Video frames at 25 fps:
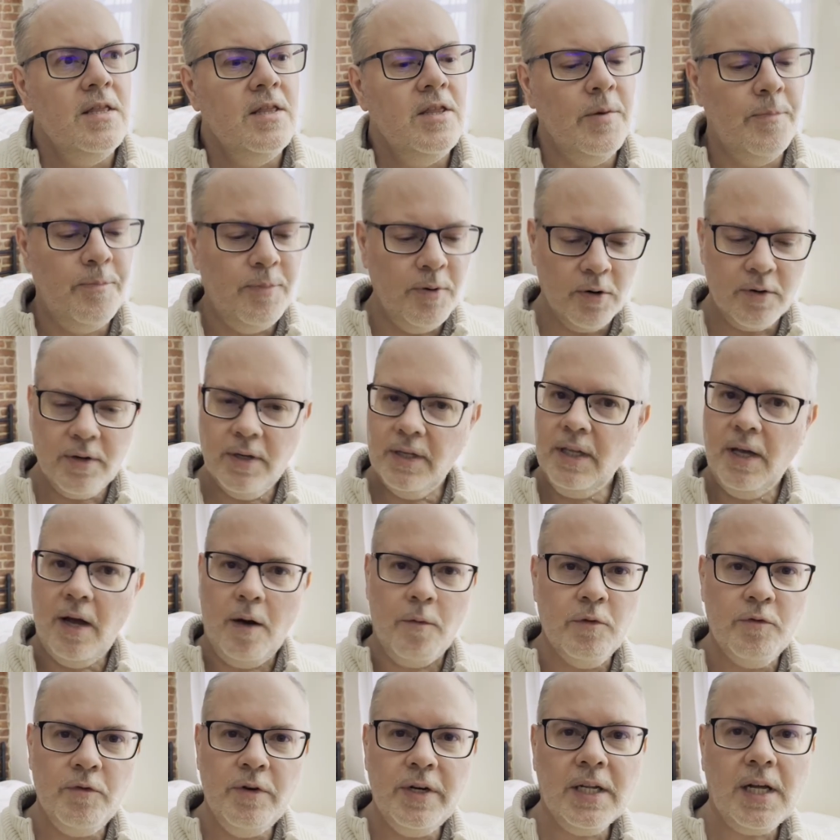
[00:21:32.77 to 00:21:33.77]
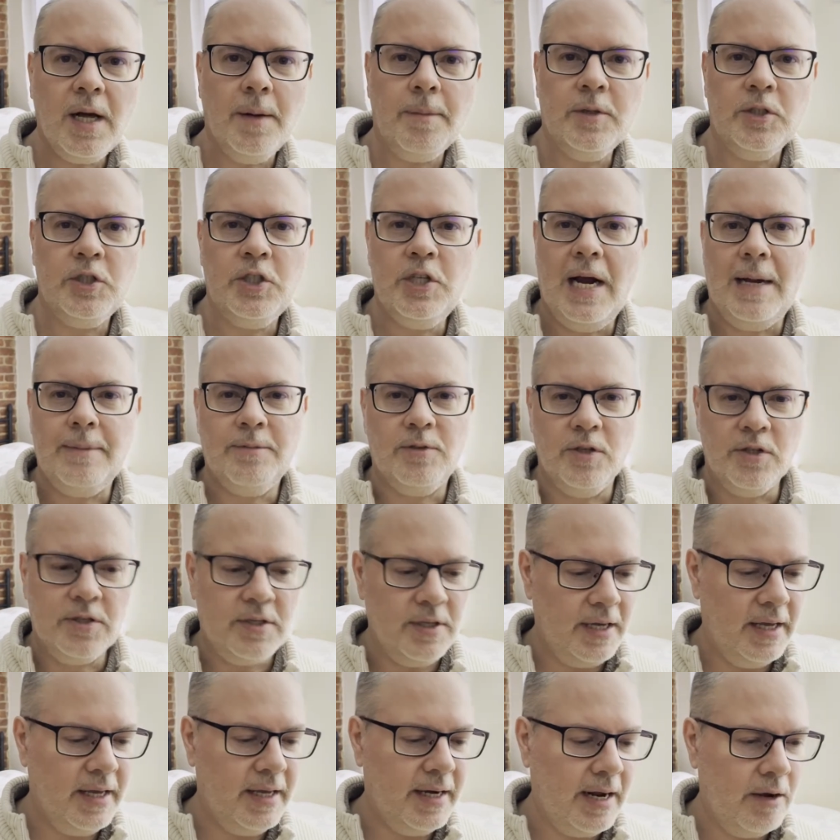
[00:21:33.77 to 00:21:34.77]
the book and i would read a couple of chapters
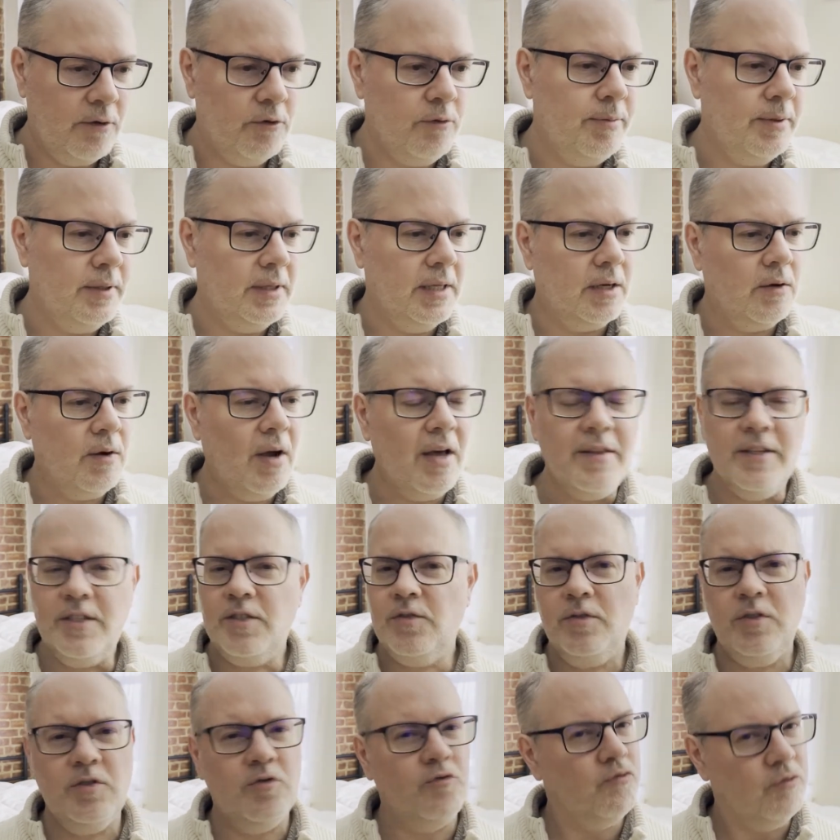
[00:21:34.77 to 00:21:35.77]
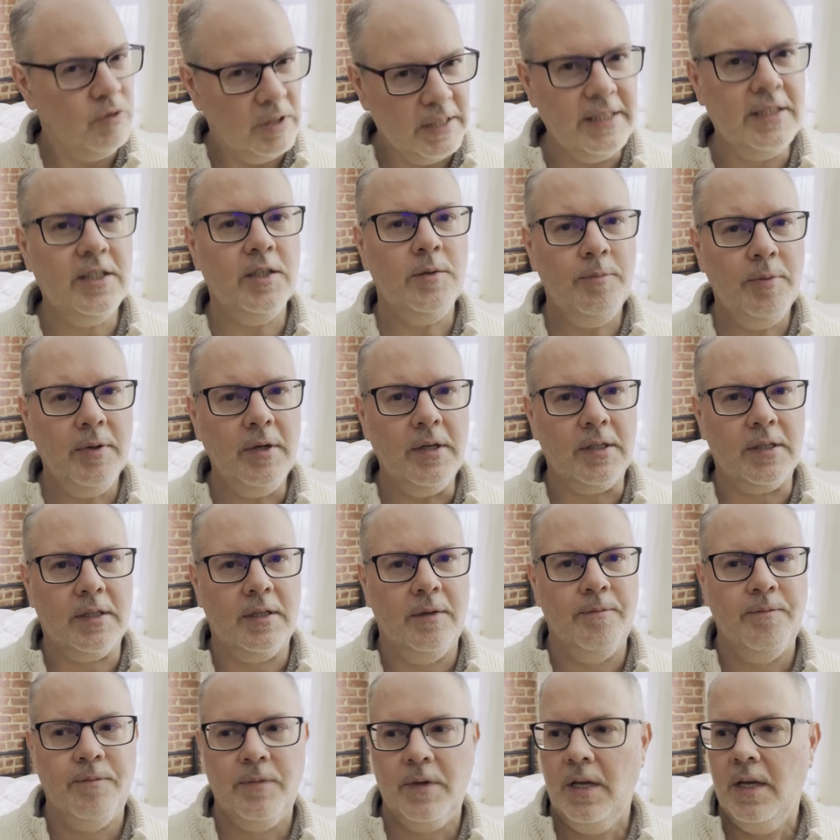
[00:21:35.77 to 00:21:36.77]
and i would be like wow this is a really good
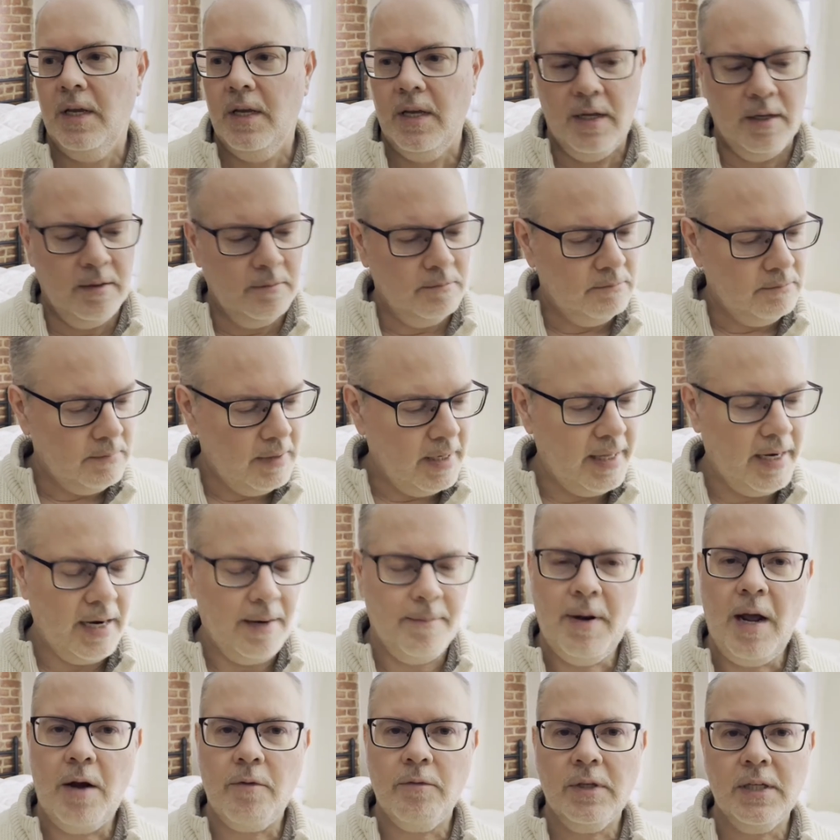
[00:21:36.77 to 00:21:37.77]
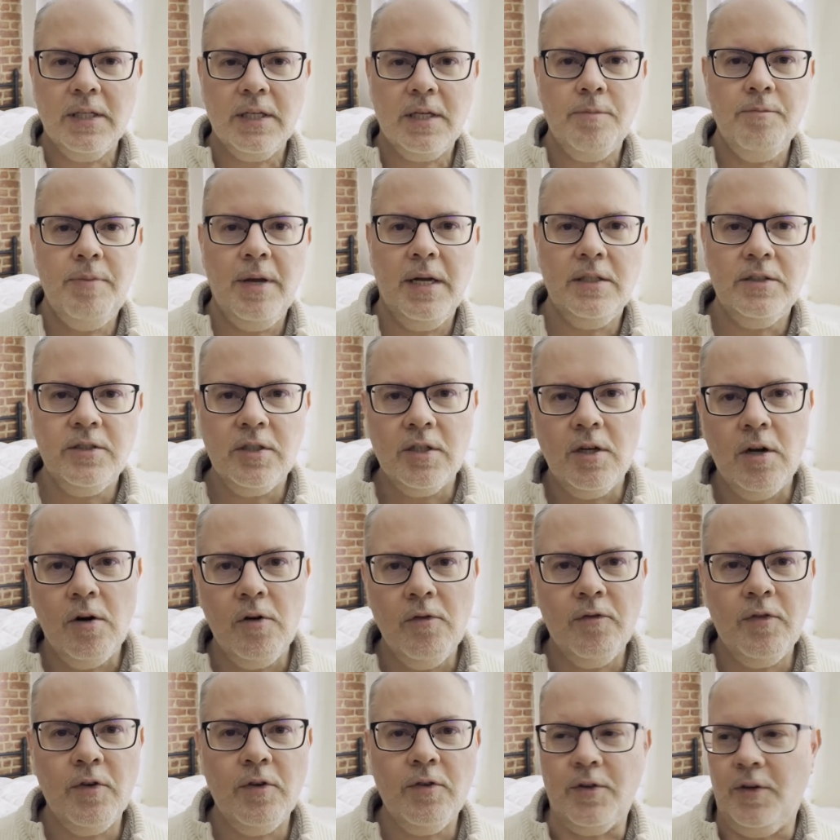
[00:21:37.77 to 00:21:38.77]
book and I'm not really compelled to go
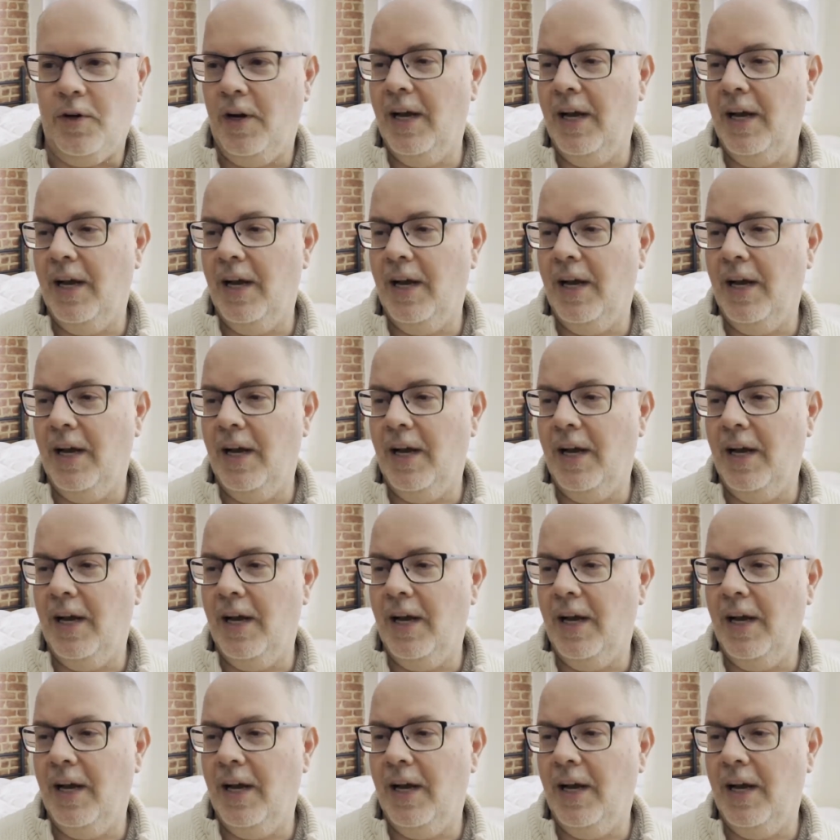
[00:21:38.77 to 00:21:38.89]
further.